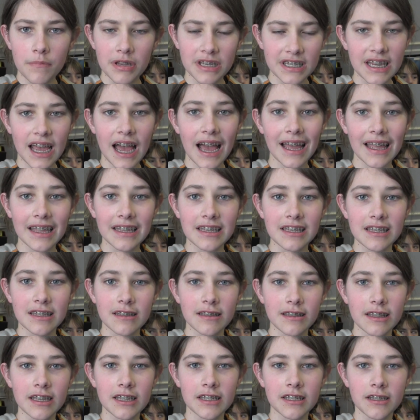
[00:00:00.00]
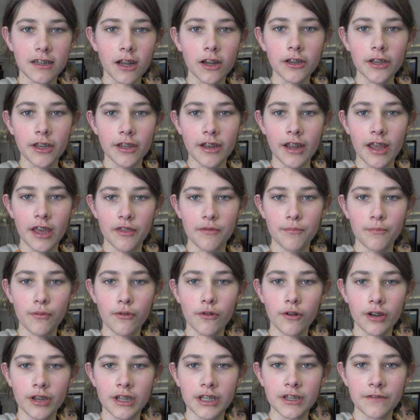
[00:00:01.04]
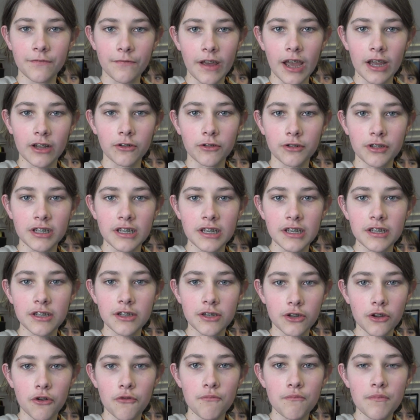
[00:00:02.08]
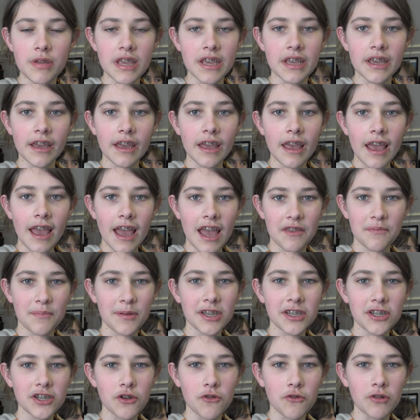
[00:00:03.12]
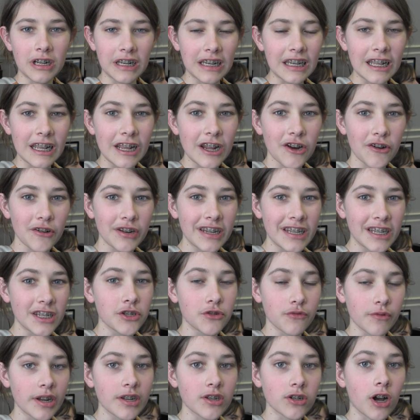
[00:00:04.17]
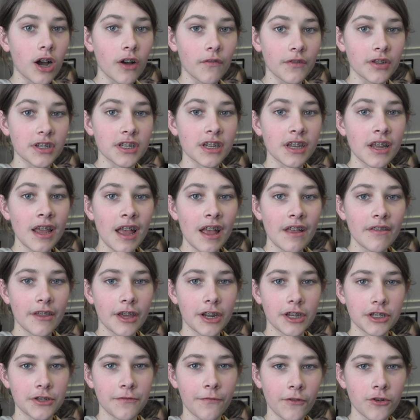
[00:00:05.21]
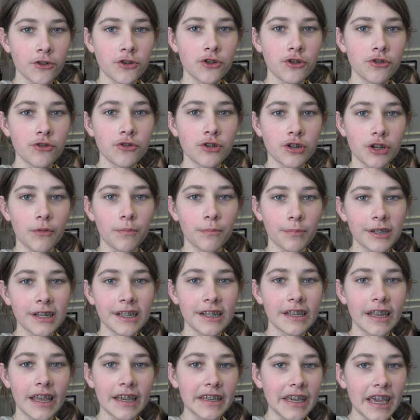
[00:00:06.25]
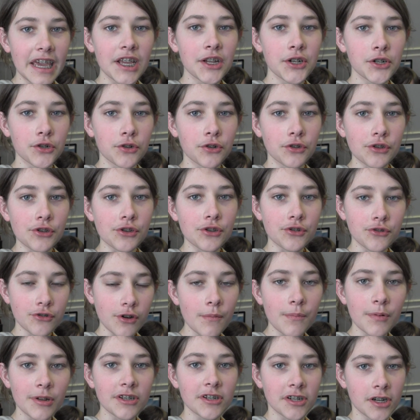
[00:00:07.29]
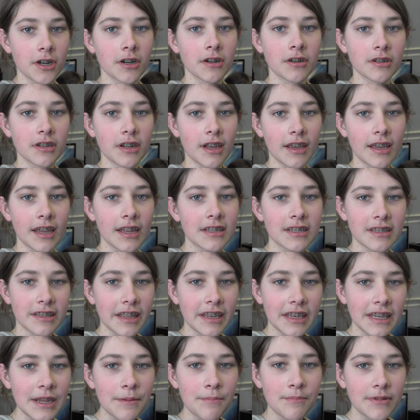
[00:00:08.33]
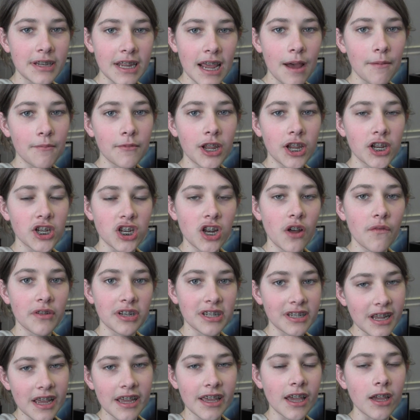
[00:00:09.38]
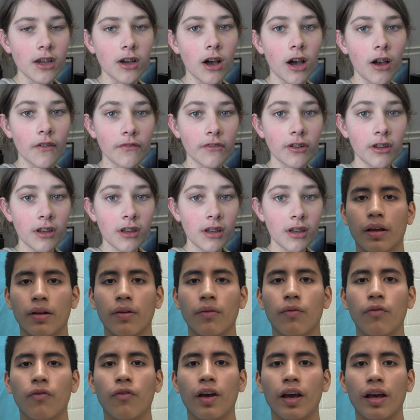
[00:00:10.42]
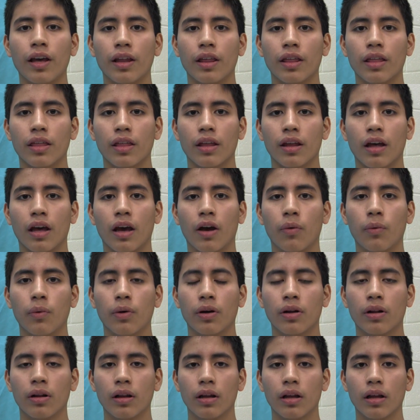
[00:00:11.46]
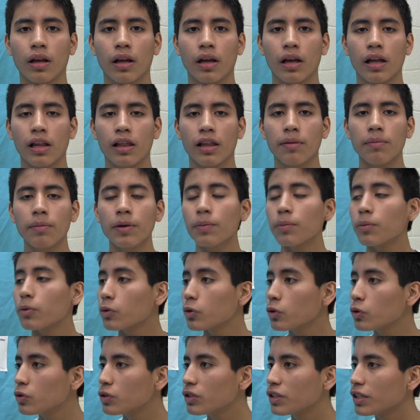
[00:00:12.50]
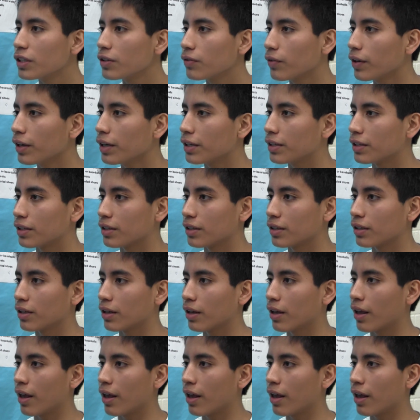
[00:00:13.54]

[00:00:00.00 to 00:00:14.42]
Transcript: Besides, this Duncan hath borne his faculties so meek, hath been so clear in his great office, that his virtue shall plead like angels, trumpet tongued, against the deep damnation of his taking off. In faith, I will. Let me peruse this face.